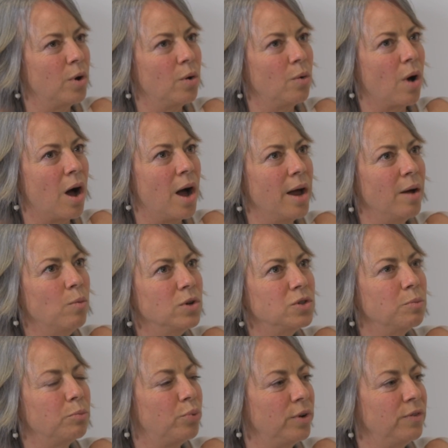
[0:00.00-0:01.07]
Well, I
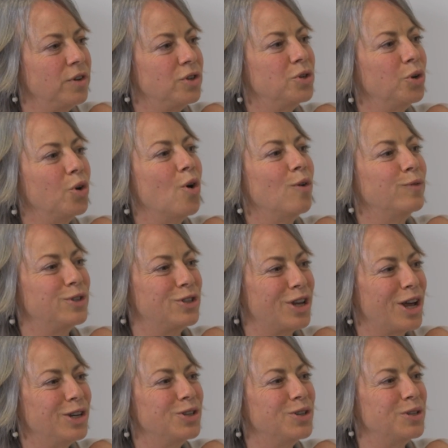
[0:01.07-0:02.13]
wasn't privy to
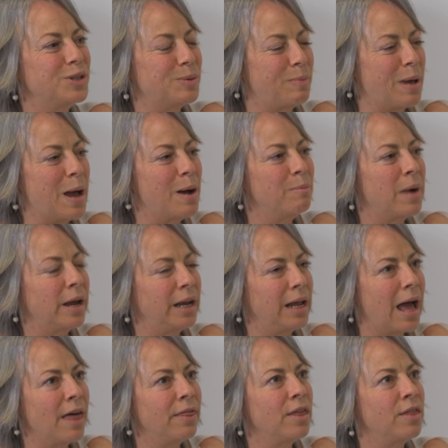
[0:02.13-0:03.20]
conversations about
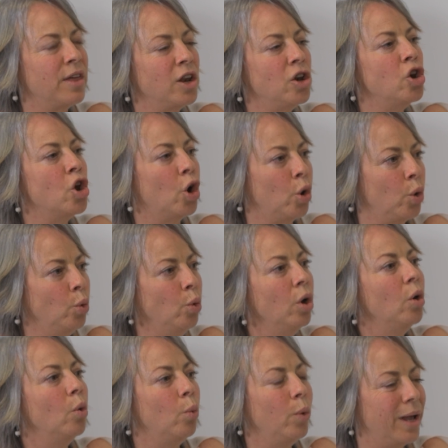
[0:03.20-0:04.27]
money other than, no,
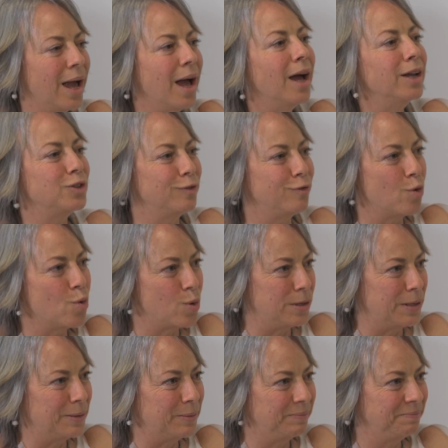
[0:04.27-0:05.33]
we can't
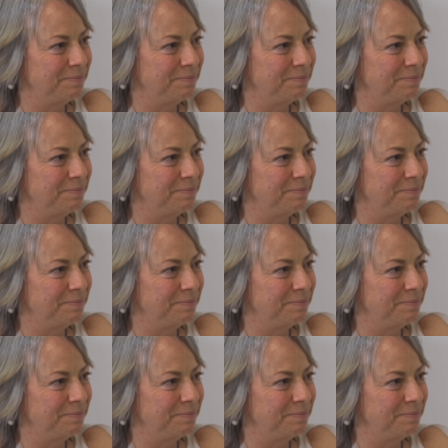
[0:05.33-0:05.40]
afford it.